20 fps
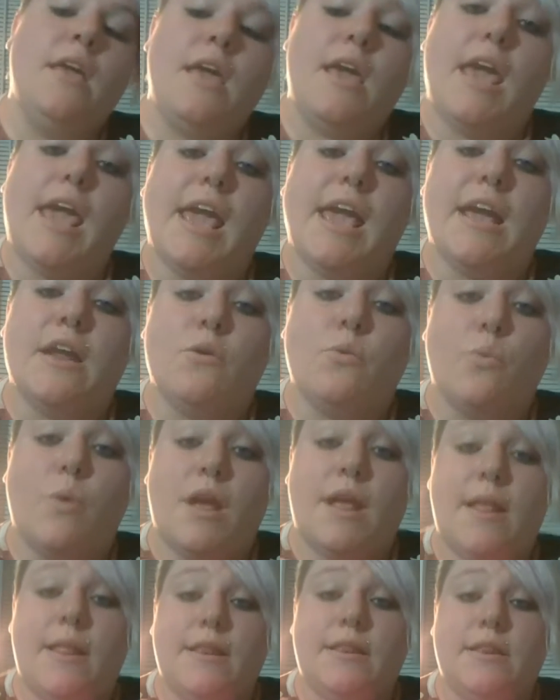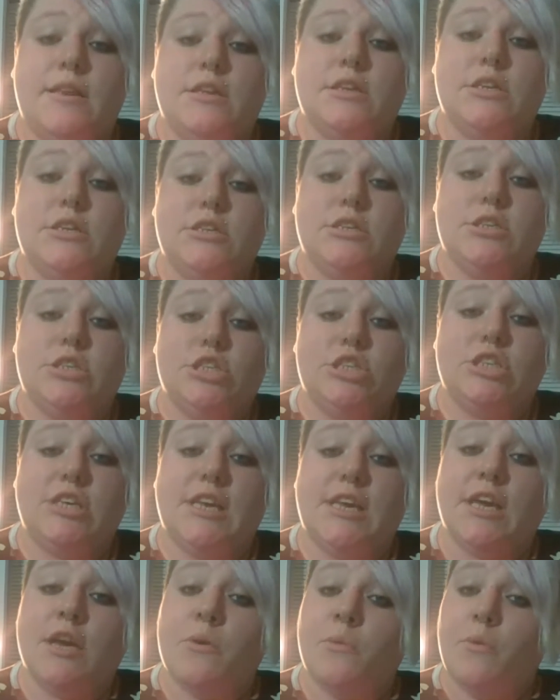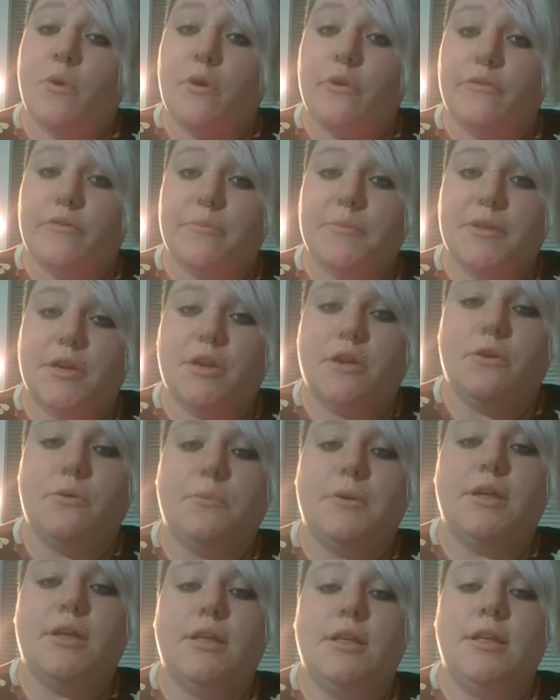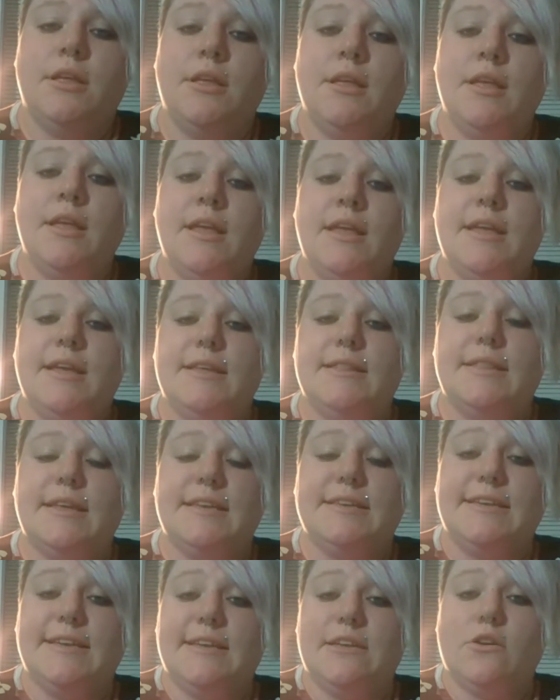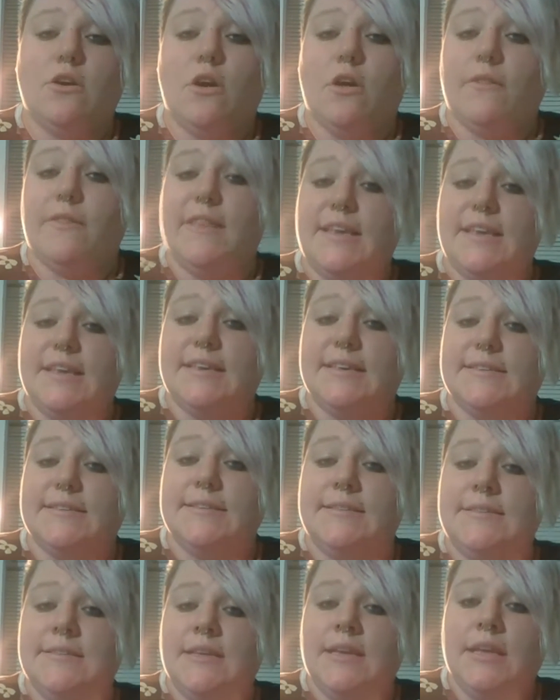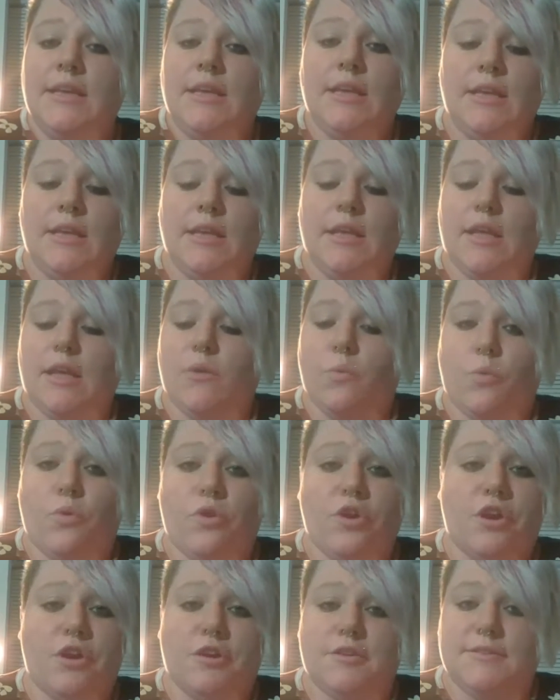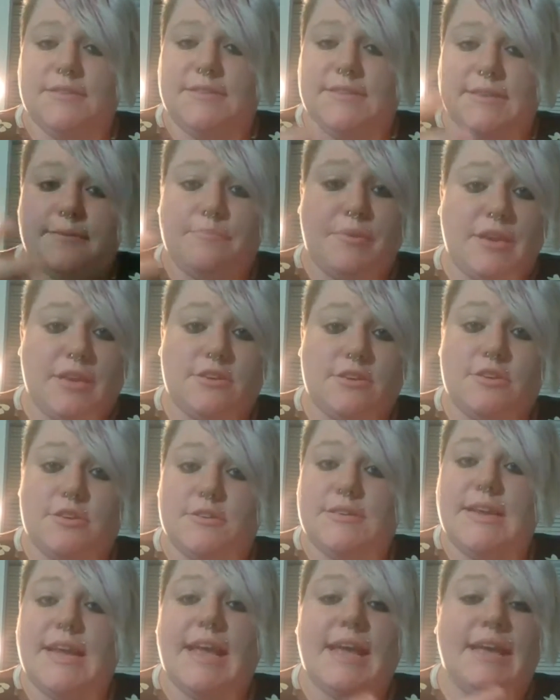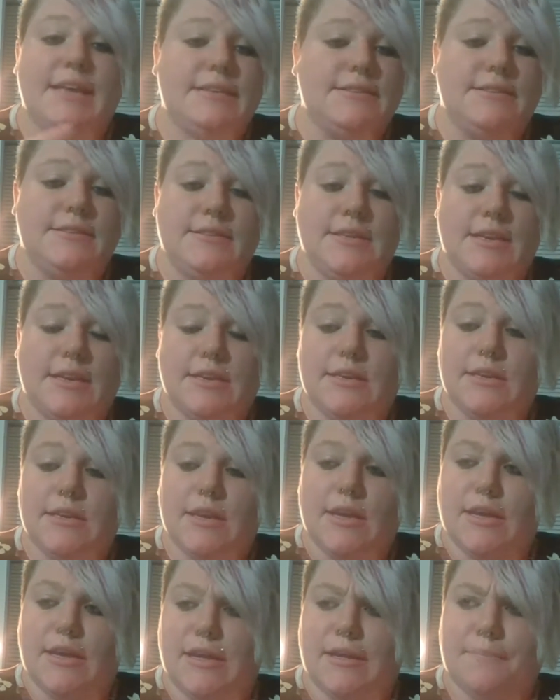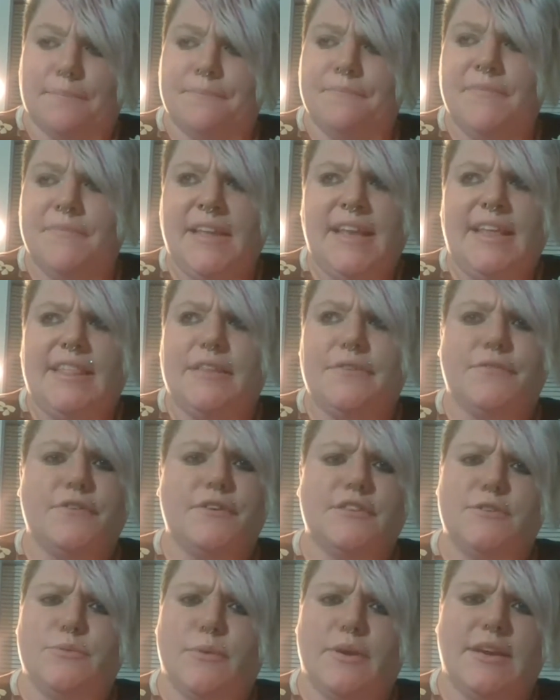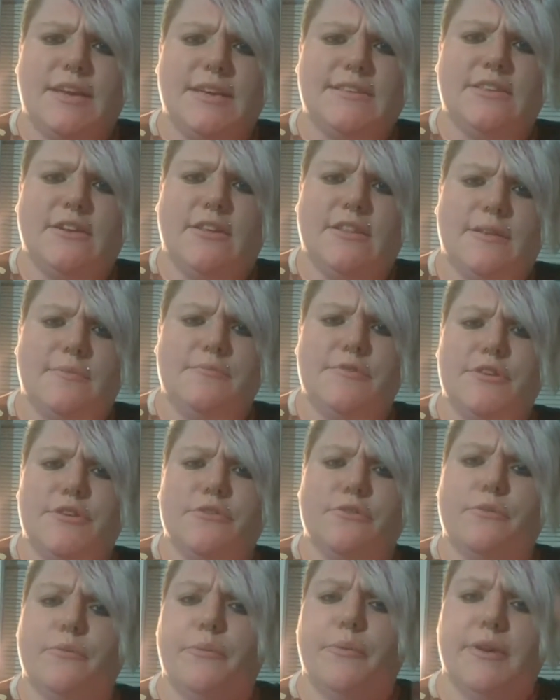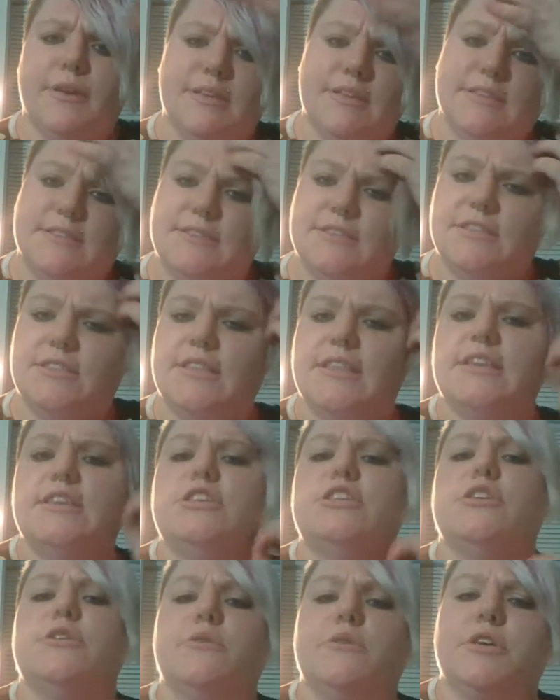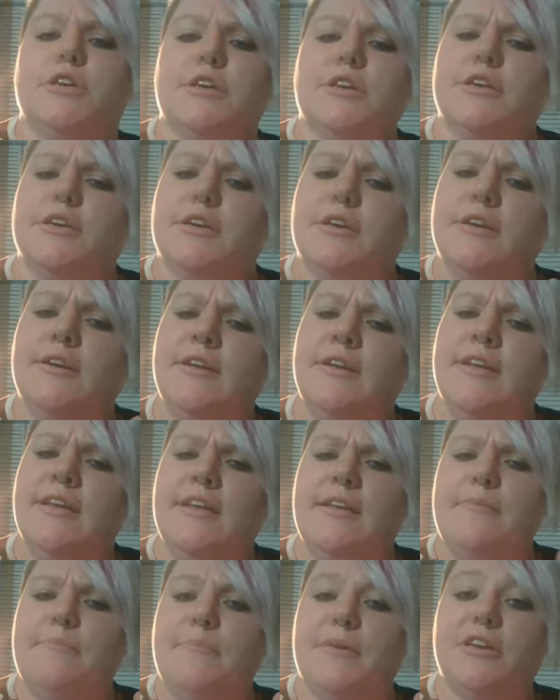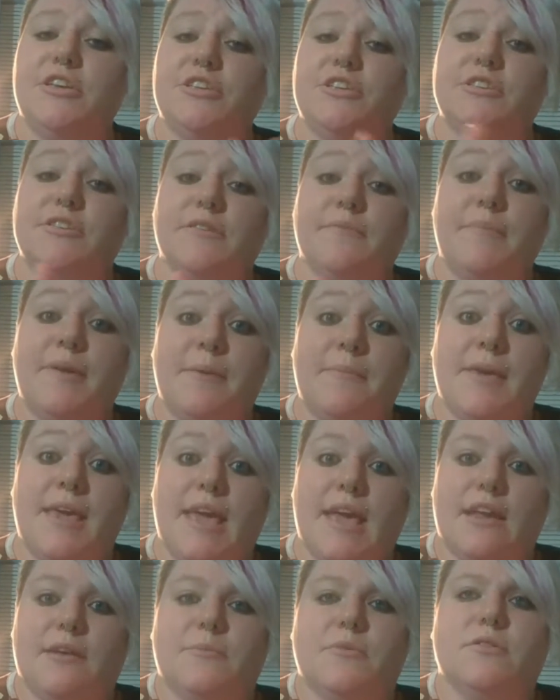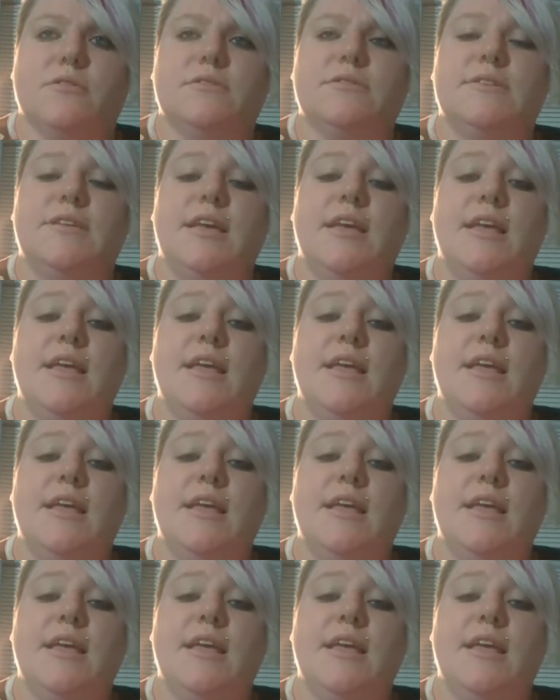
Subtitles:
And when she awoke from the coma, they did all these words and picture tests. And the first one I saw them do was they showed her pictures of baby animals